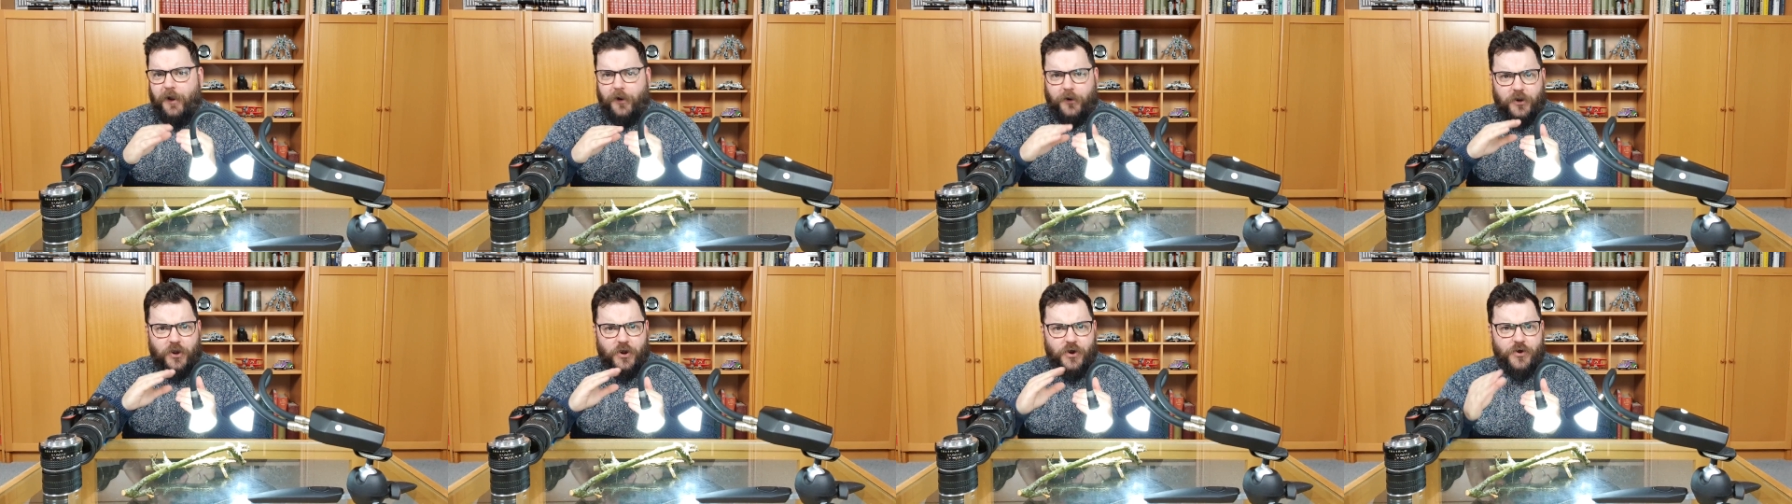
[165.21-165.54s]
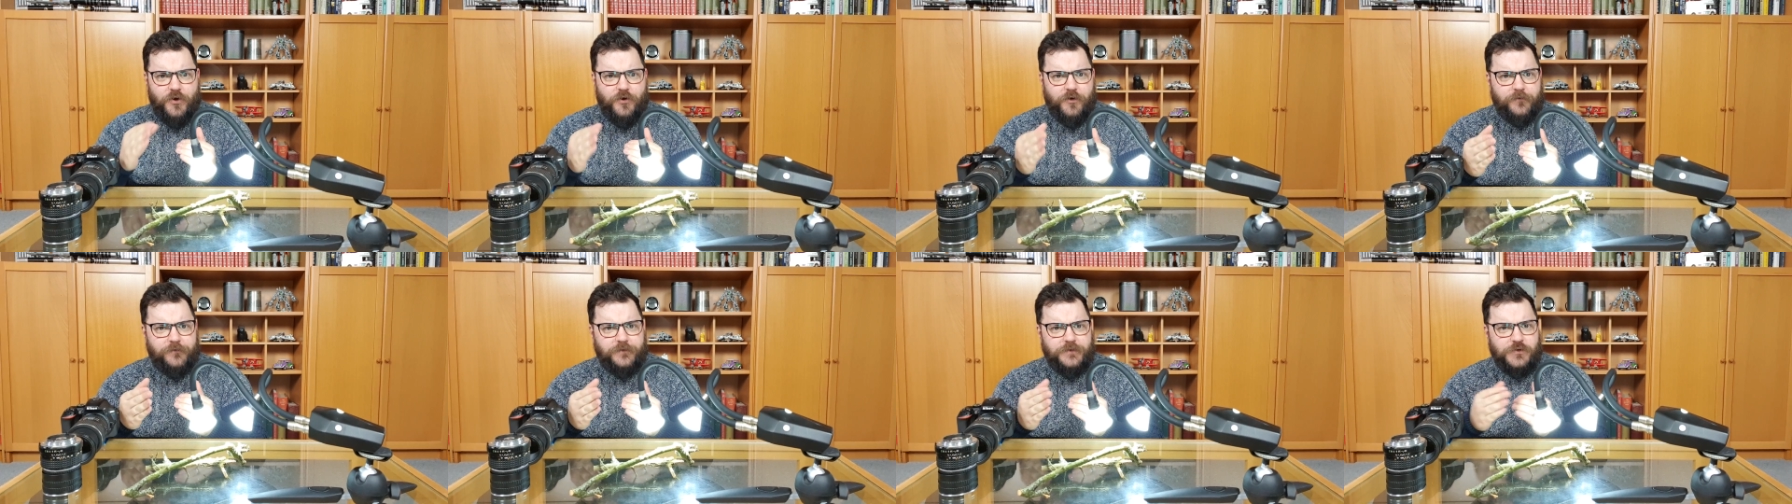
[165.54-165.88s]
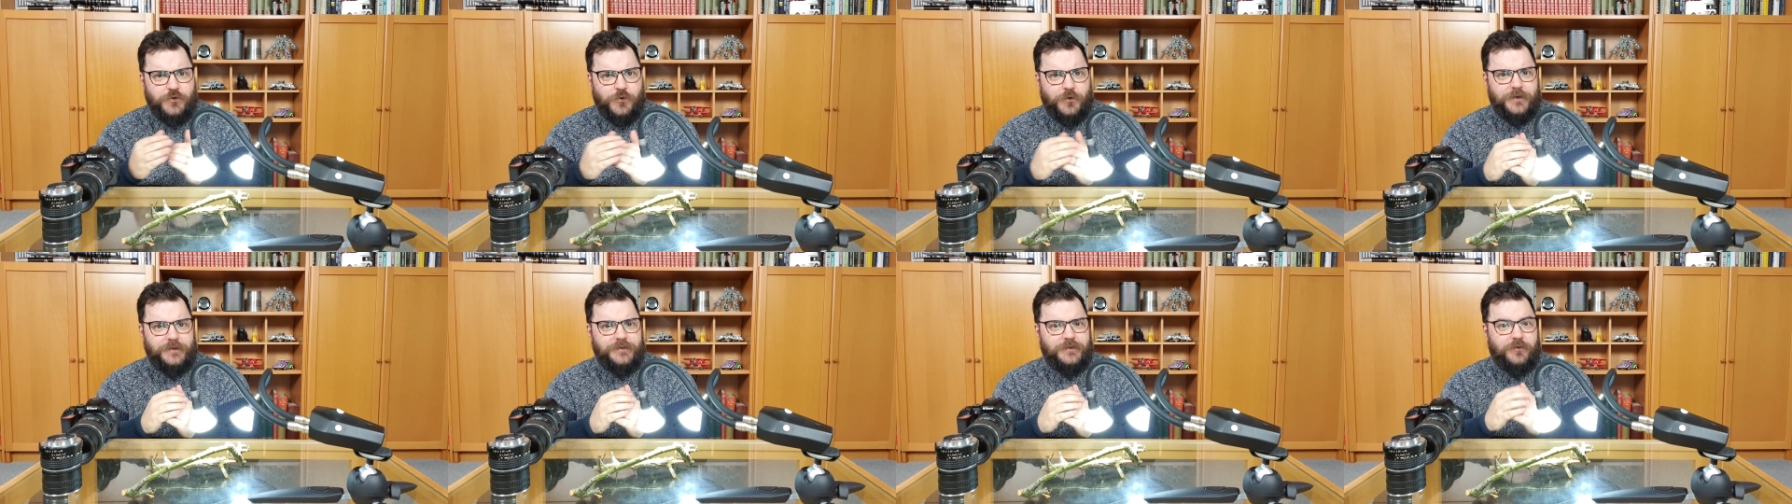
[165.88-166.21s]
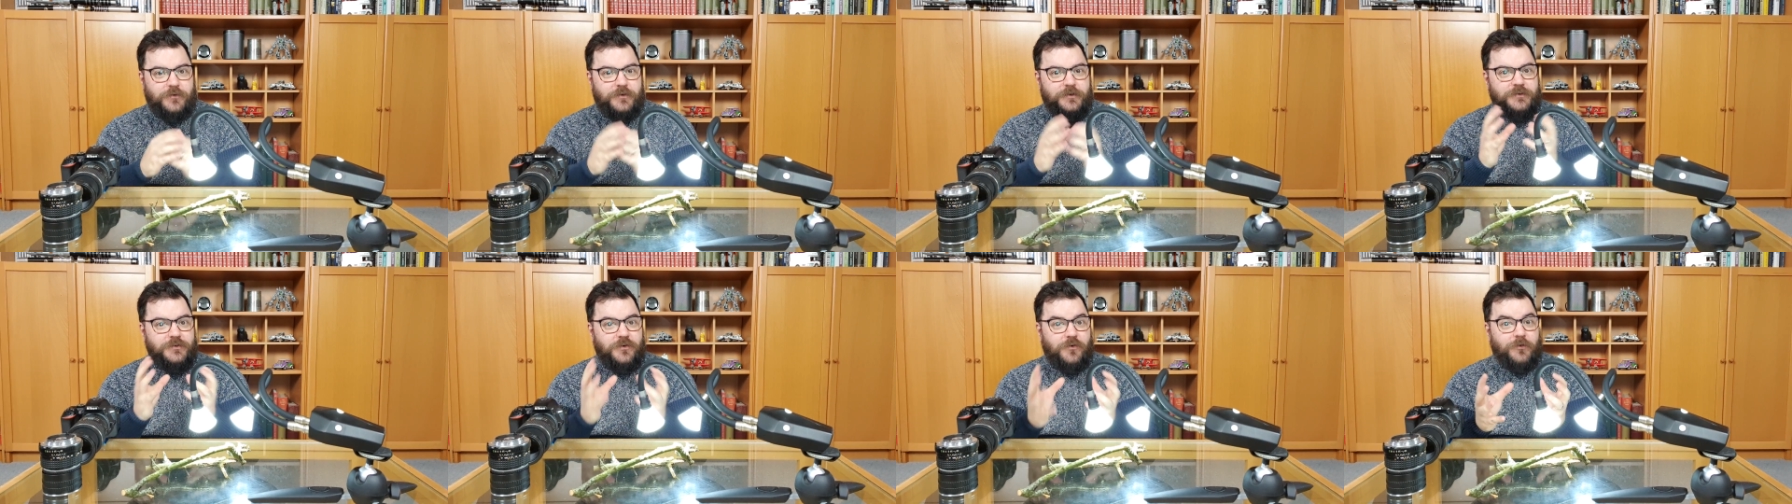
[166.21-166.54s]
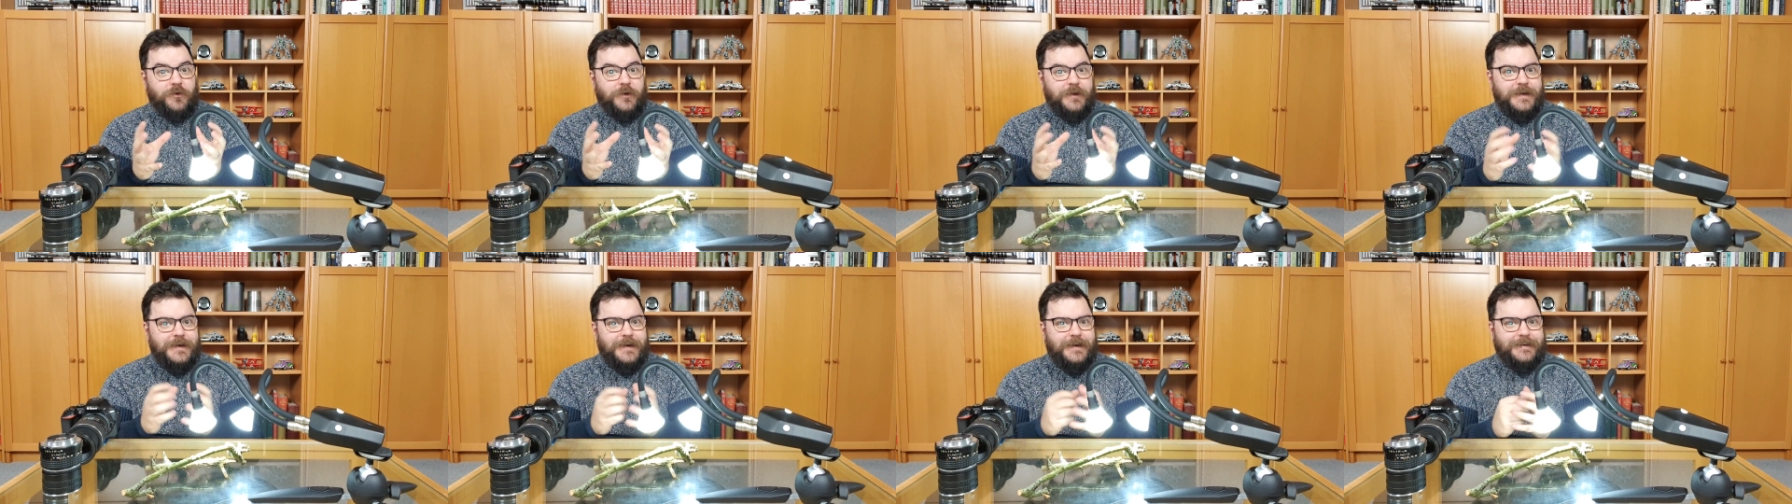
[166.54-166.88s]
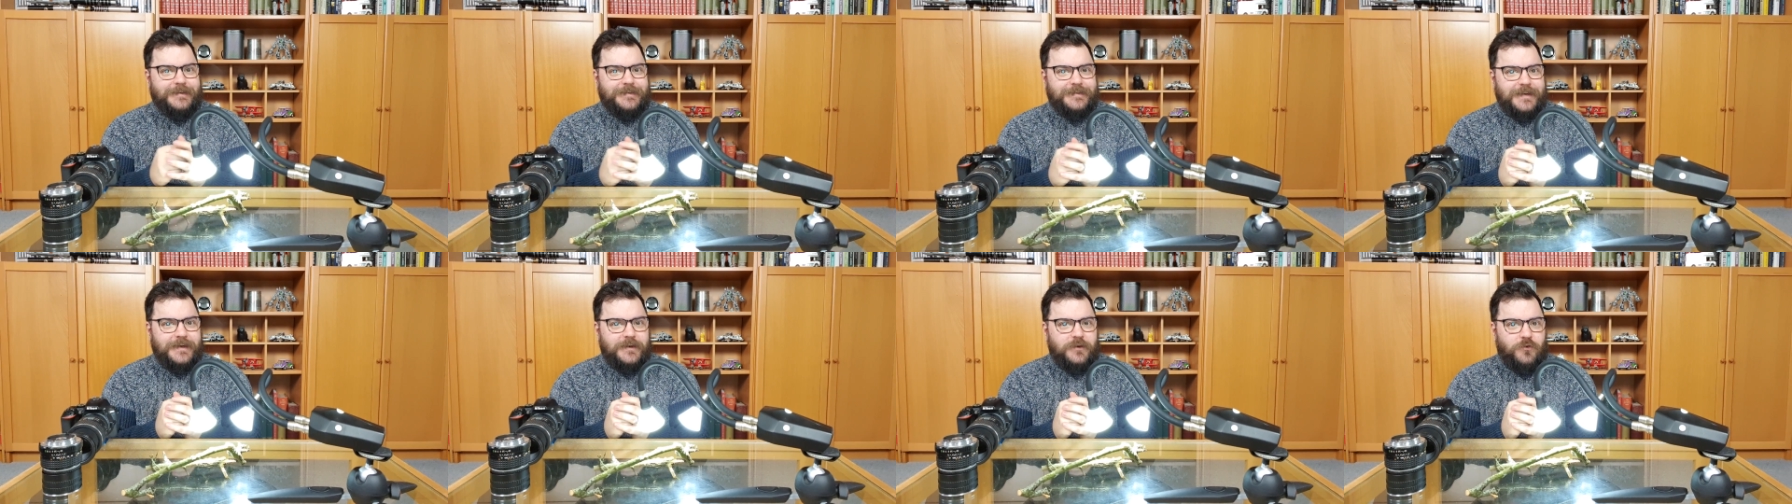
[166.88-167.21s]
a curve to it, so there's not a
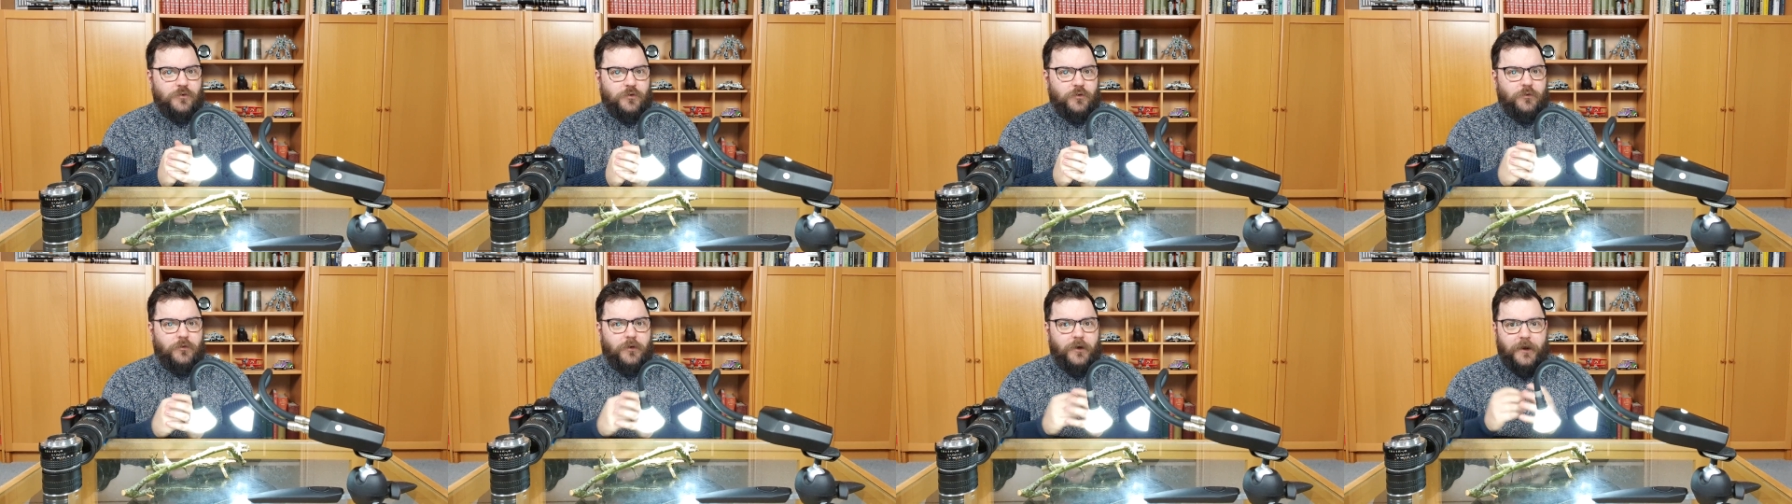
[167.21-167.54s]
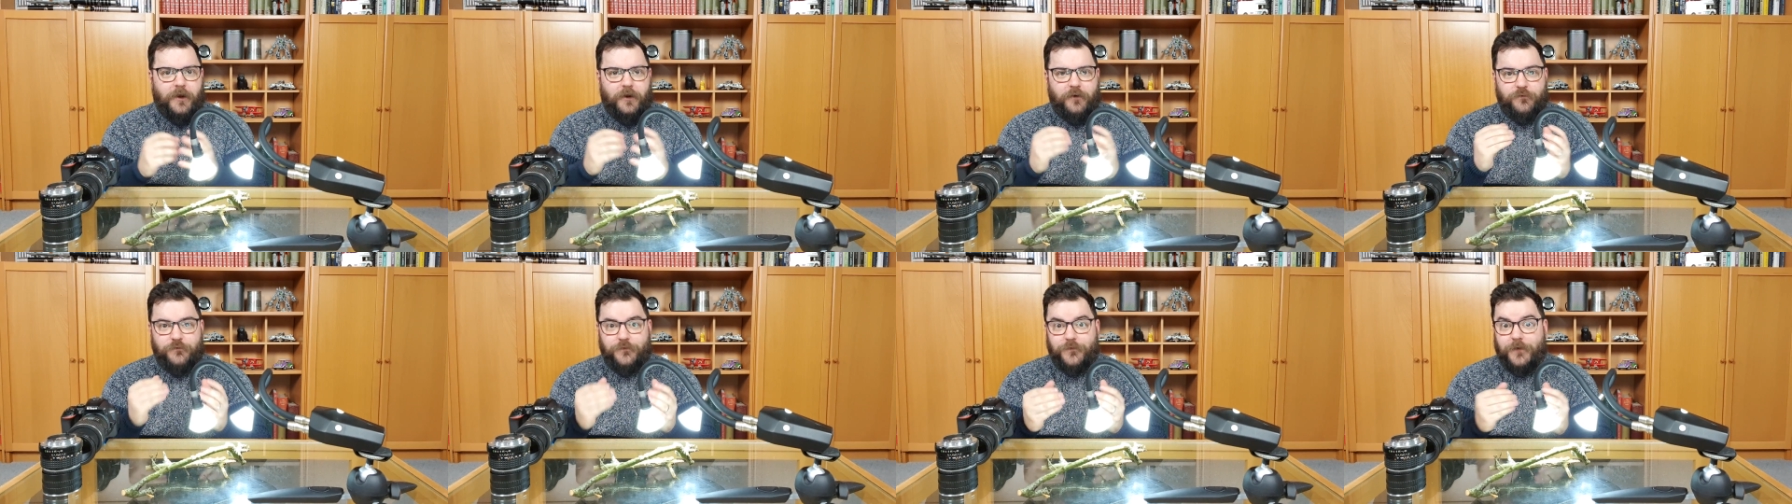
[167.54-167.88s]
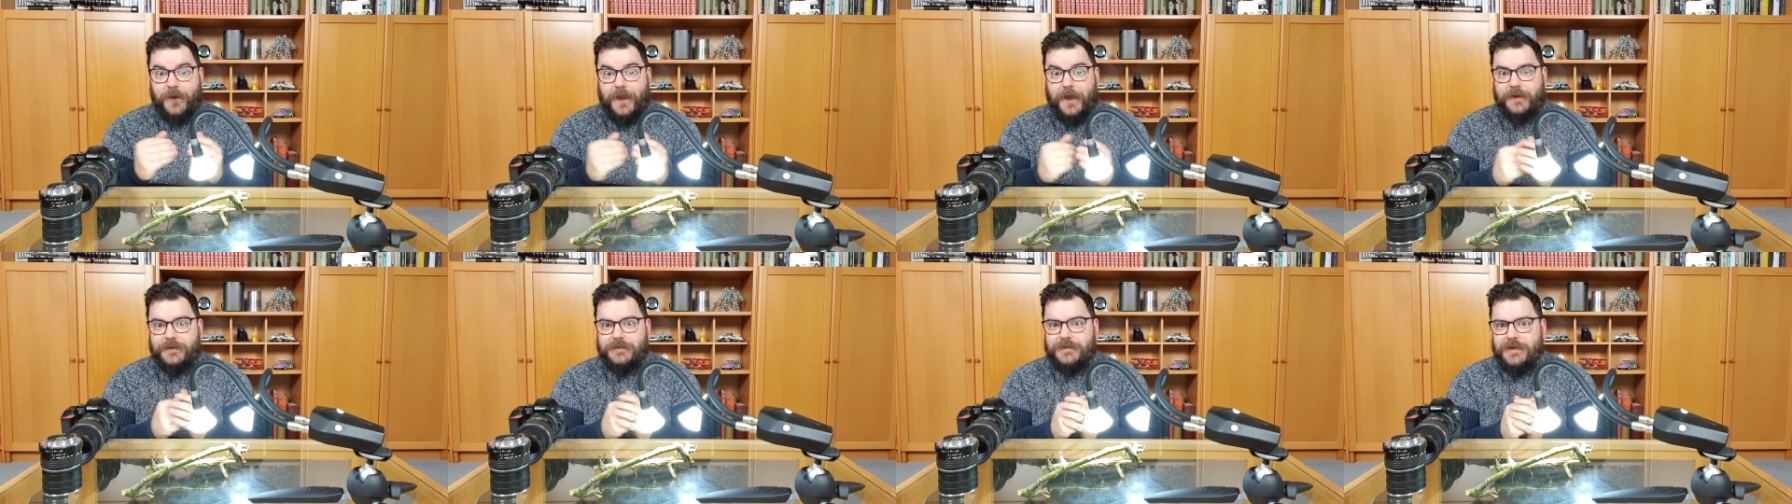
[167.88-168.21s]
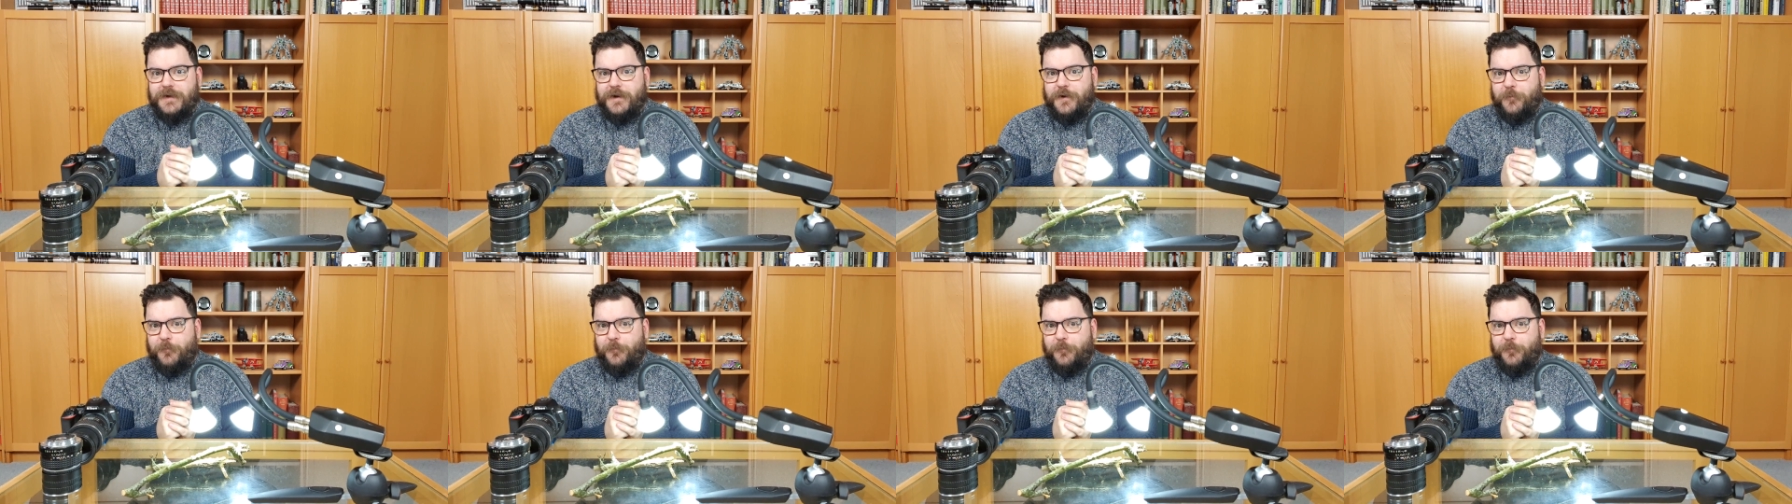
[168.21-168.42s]
single uh, flat